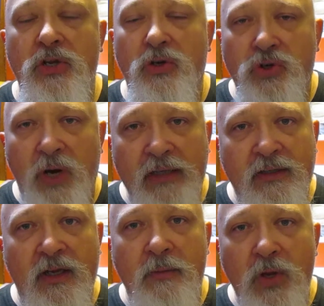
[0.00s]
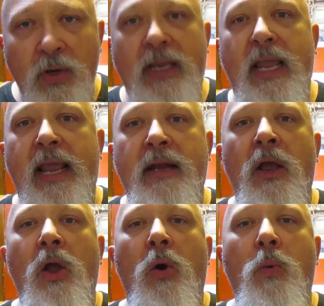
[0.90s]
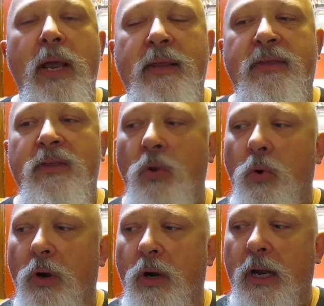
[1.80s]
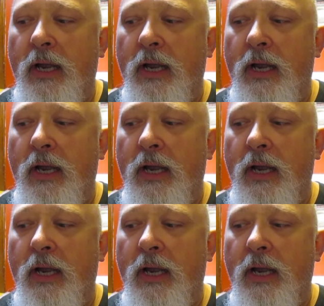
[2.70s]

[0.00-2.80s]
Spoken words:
You're trying to communicate with your